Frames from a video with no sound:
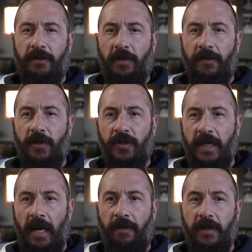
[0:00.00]
of lifters and
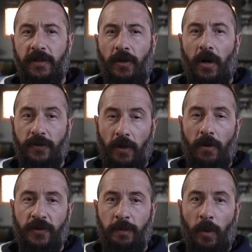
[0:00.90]
athletes across
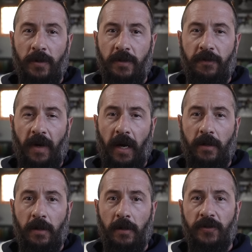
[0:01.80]
all sports, in
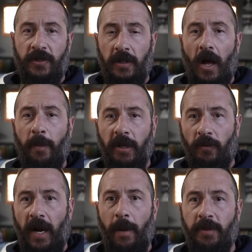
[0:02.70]
fact. Sloppy
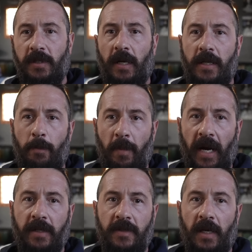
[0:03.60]
reps and the
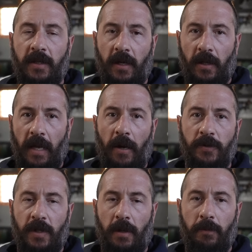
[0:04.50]
mindset that
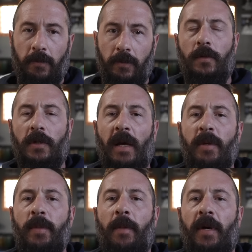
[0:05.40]
allows them. Let me
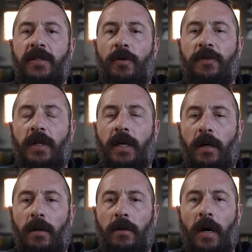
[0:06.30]
make myself
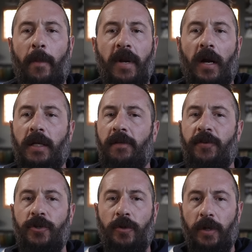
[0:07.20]
clear. I'm not
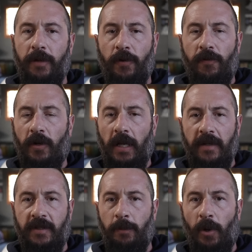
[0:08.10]
giving you grief over
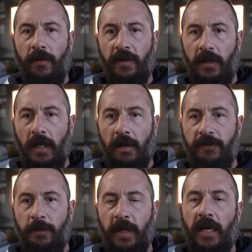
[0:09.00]
less than perfect
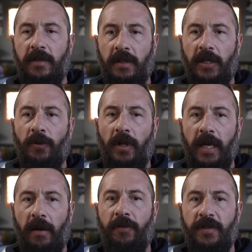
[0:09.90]
lifts, because literally
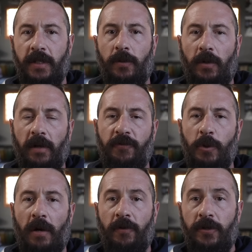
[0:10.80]
every single lift
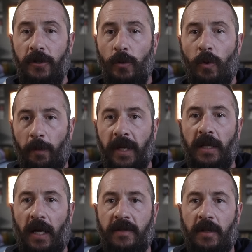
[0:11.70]
you ever do will be
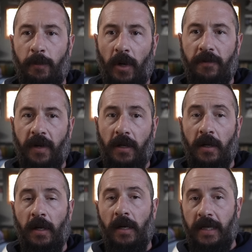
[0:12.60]
less than perfect.
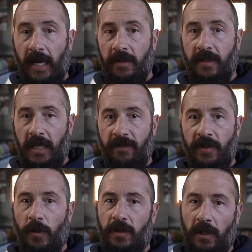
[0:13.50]
Yes, even
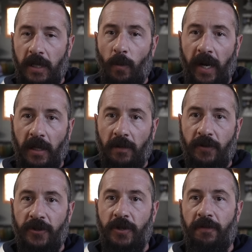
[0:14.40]
those elite
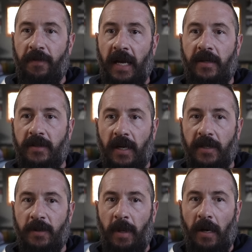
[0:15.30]
weightlifters you
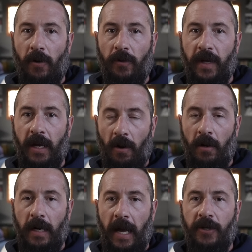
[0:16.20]
fantasize about all day
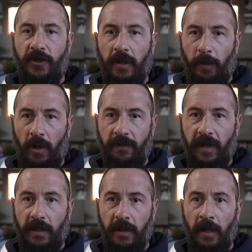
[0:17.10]
aren't actually
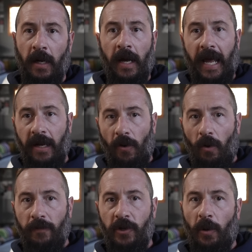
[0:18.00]
perfect, and
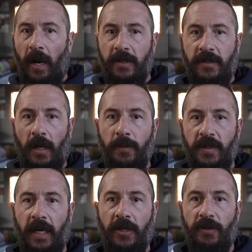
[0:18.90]
all of you are at some
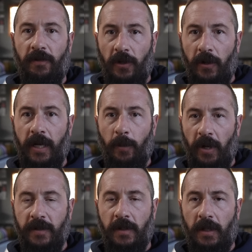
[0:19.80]
stage of learning
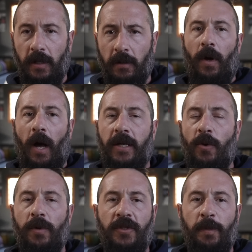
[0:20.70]
presently. I
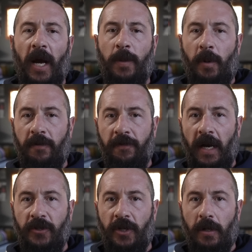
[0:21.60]
don't expect
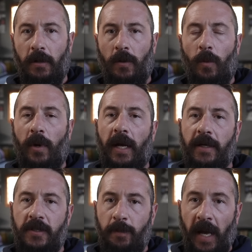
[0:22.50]
perfection. What I
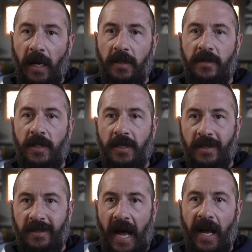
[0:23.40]
expect is the
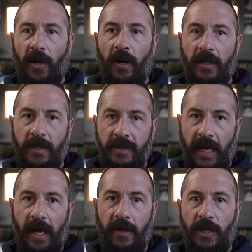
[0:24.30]
desire and
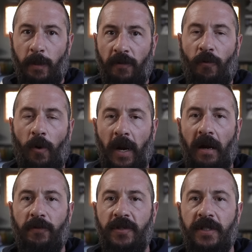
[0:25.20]
intent to perform
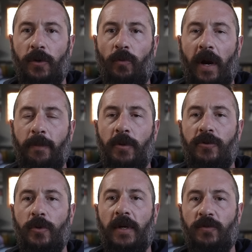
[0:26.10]
every single rep you
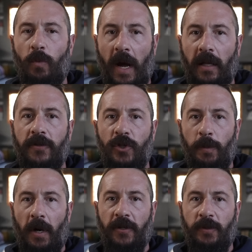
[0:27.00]
do as well as you
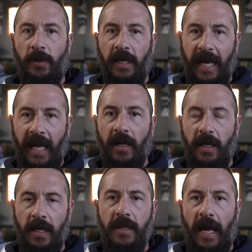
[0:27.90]
possibly can
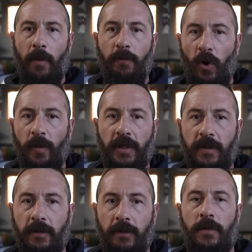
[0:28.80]
in that
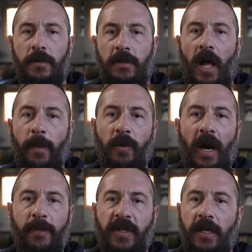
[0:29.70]
moment. Sloppy
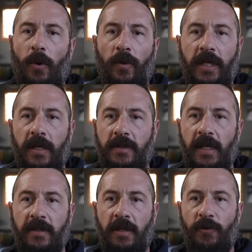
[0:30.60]
reps can only
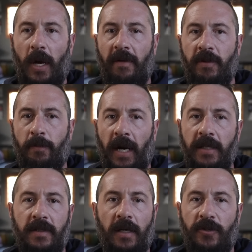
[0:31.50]
exist if you have the
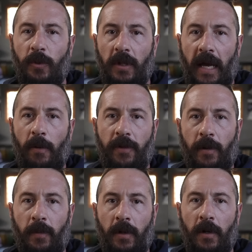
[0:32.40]
mindset to allow them.